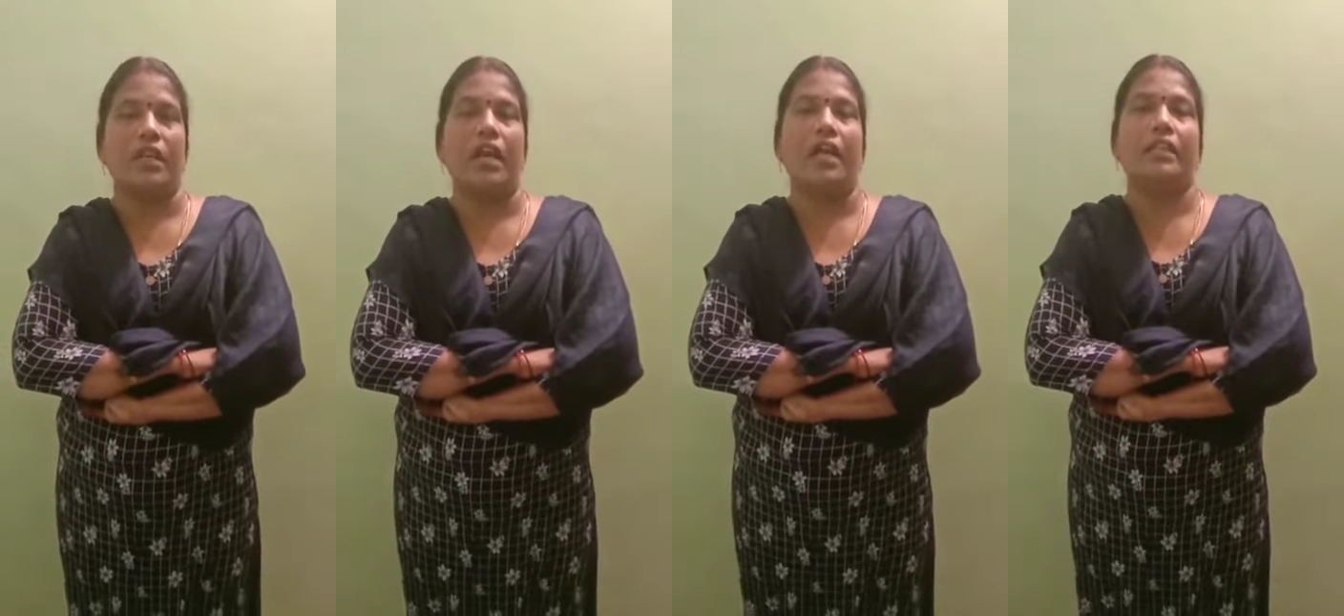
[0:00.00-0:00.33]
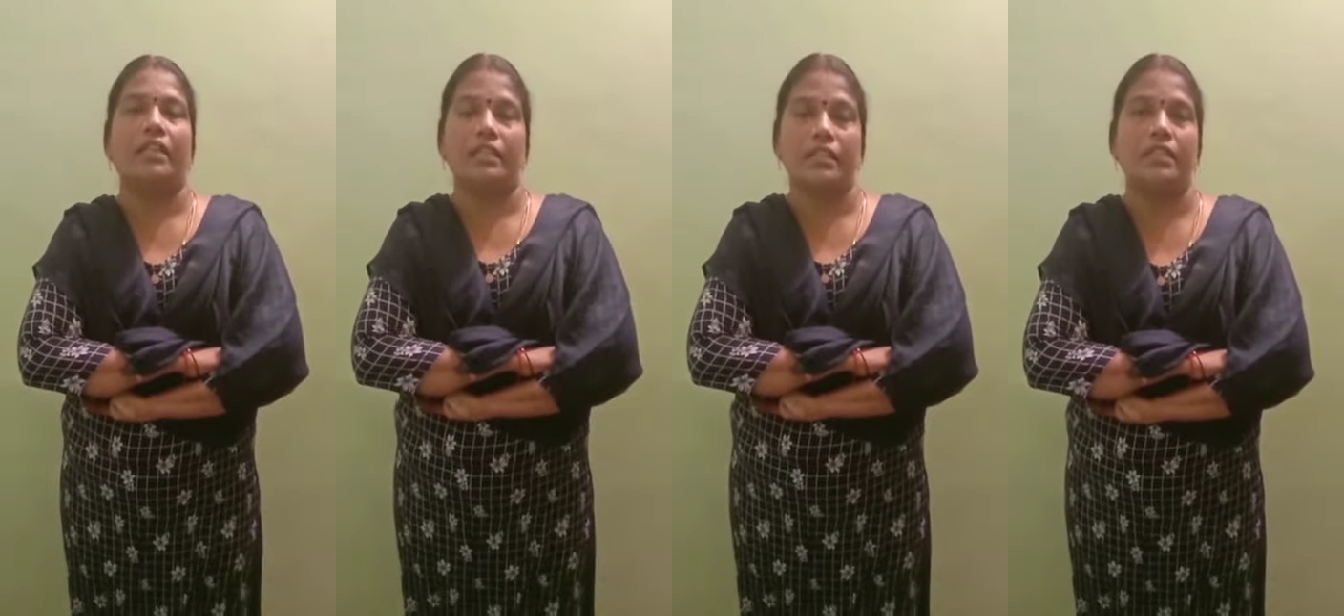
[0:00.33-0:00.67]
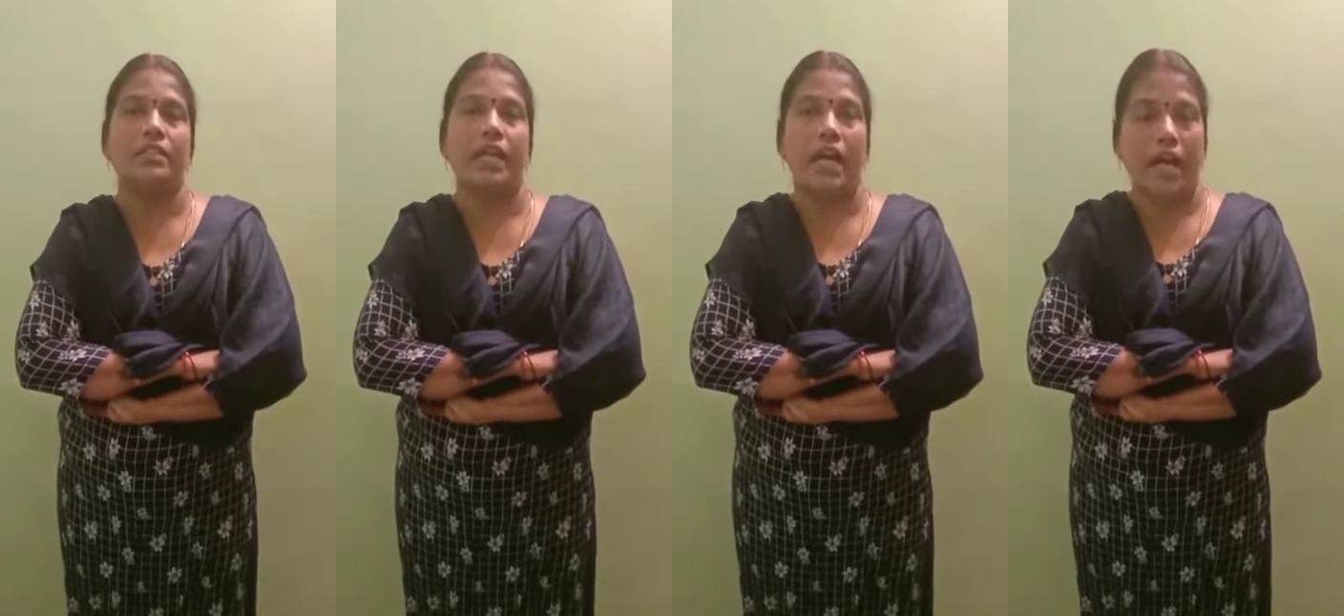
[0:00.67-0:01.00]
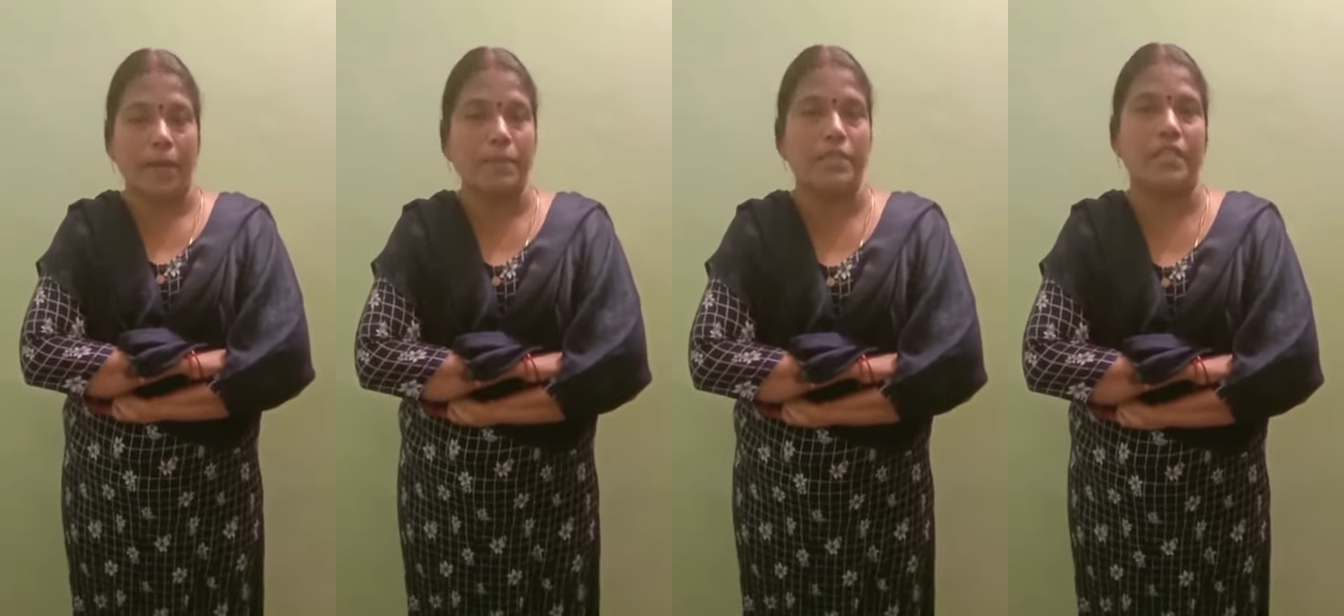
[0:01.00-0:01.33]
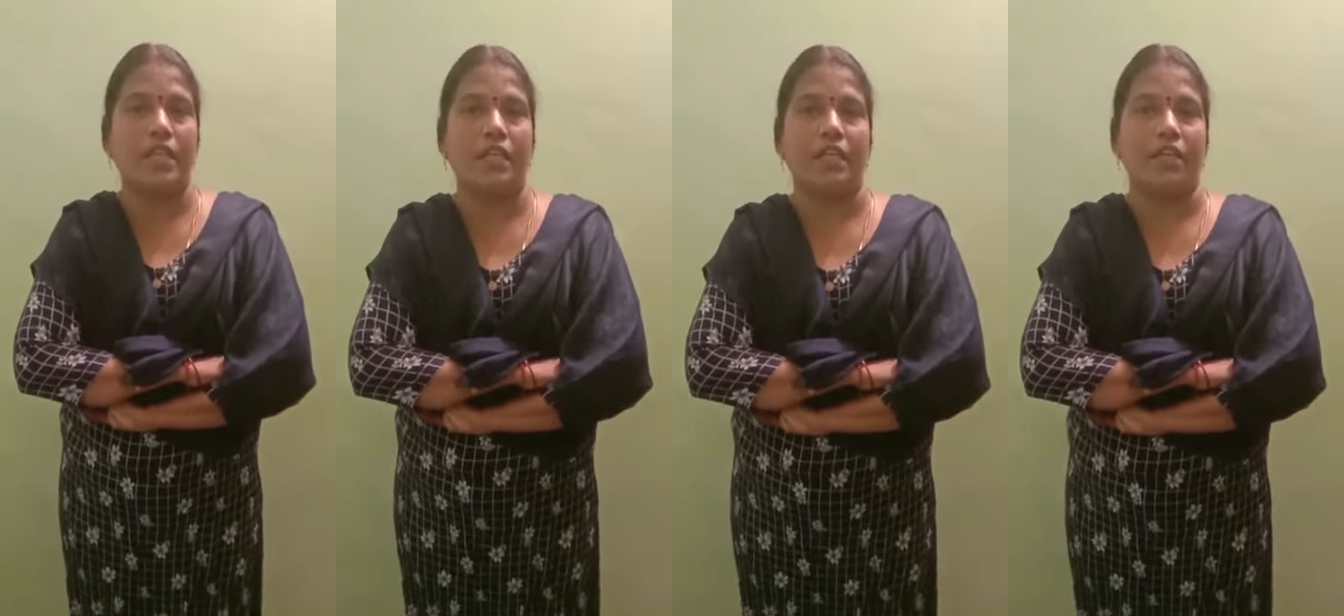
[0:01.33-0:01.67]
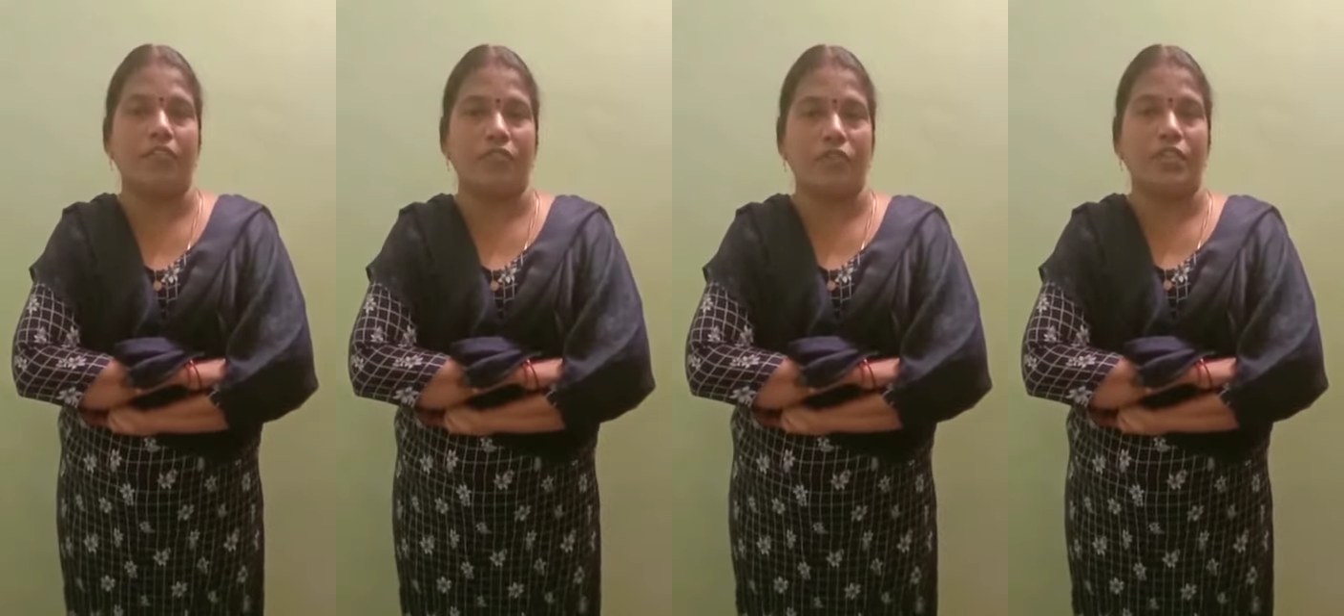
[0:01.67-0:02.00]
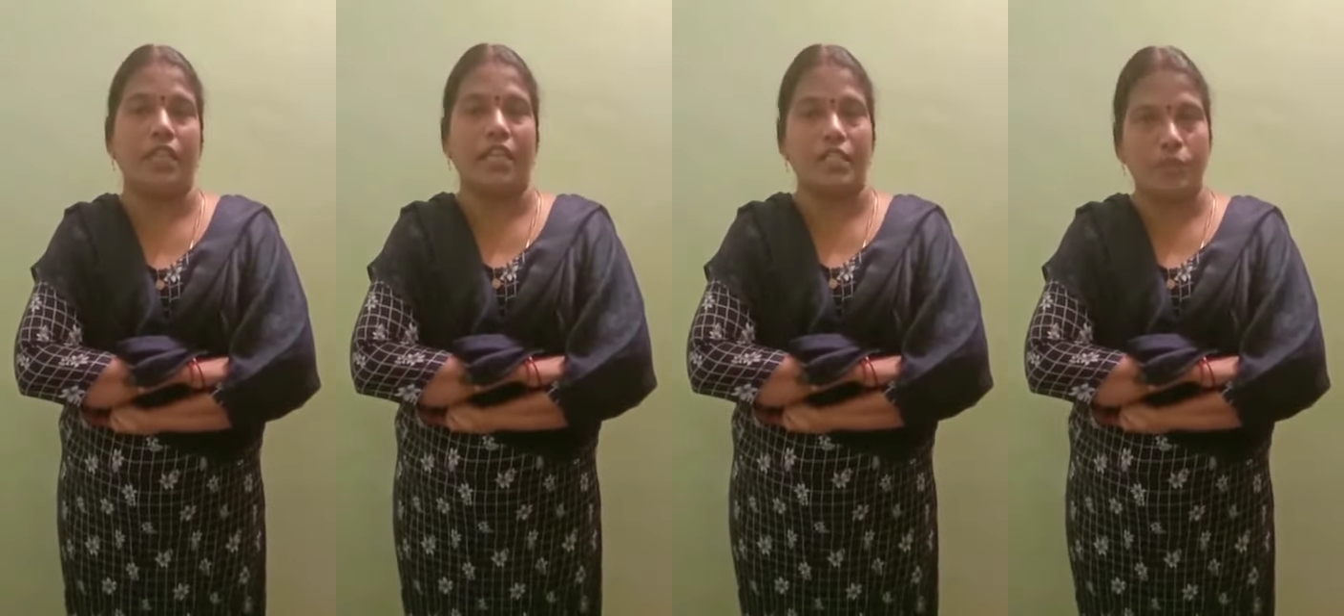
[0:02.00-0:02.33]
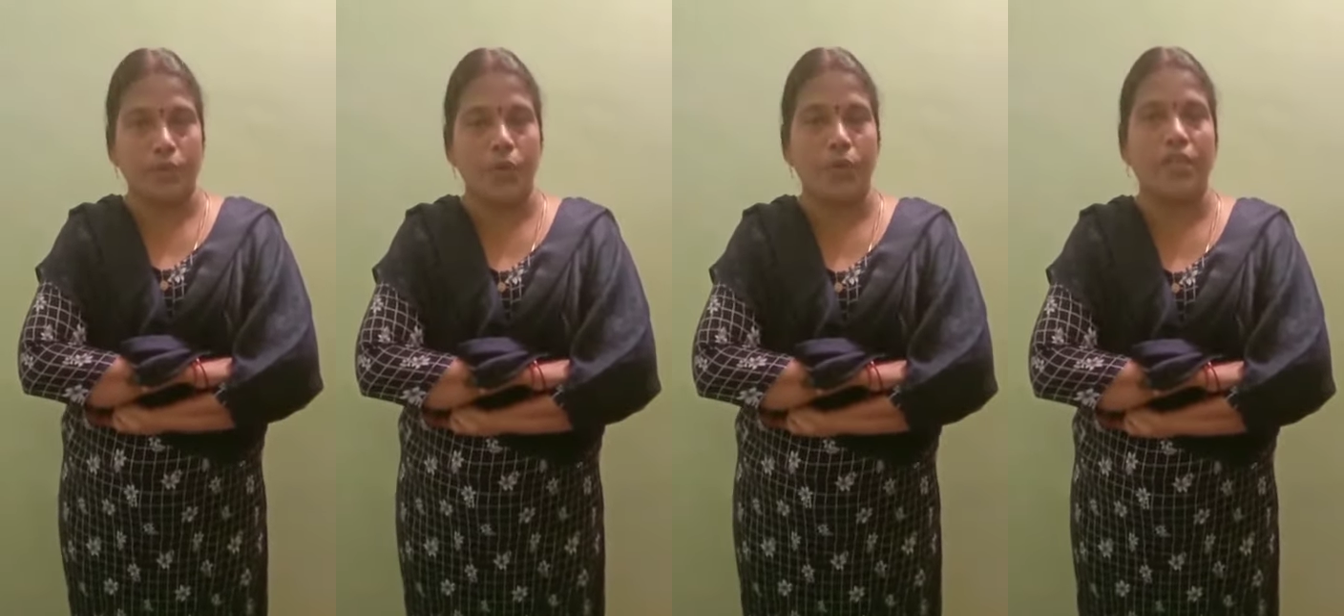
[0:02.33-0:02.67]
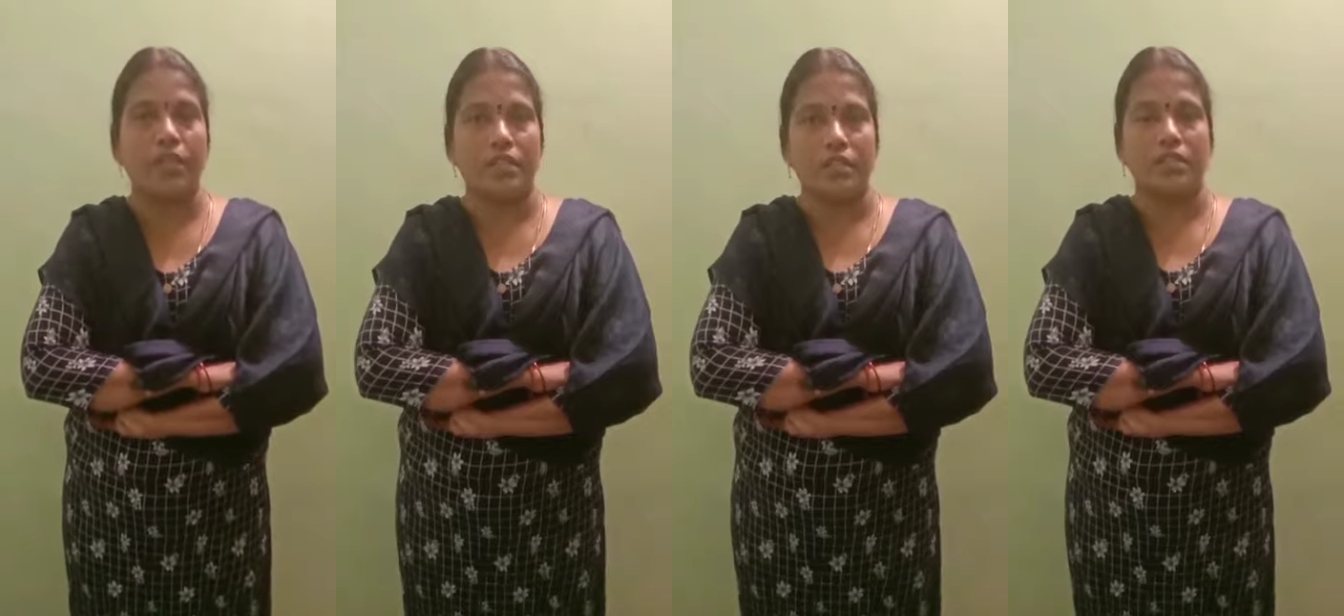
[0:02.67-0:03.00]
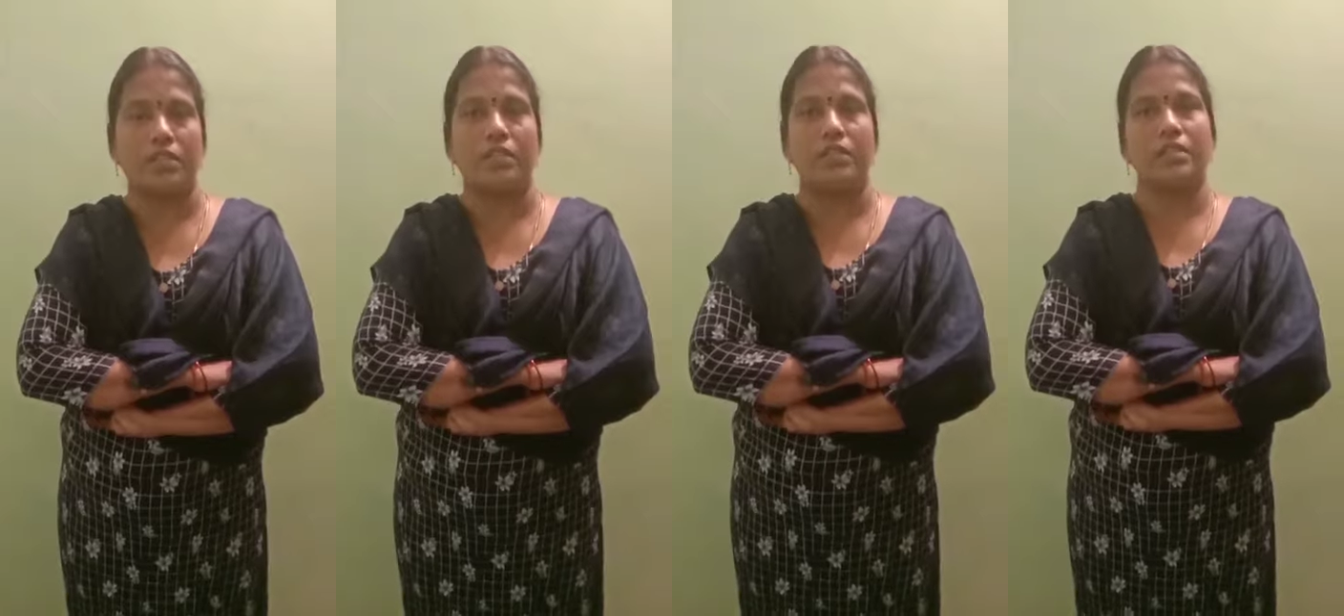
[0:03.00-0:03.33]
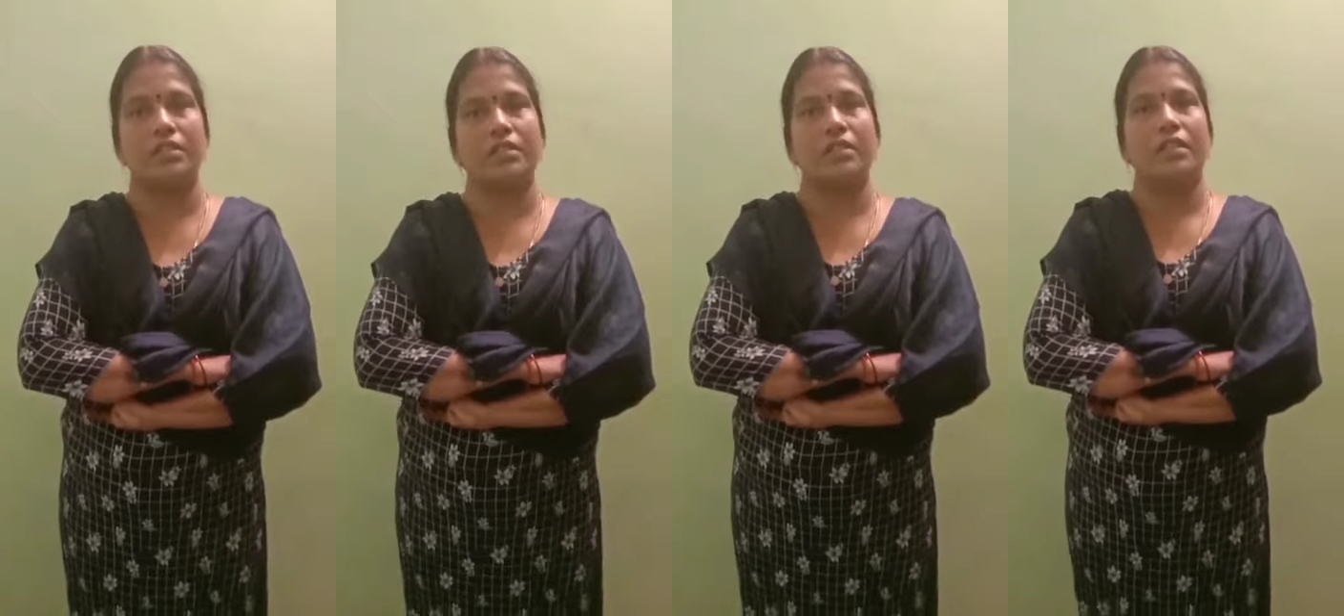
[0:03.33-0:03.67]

and this is the apt saying for the SBOA teachers.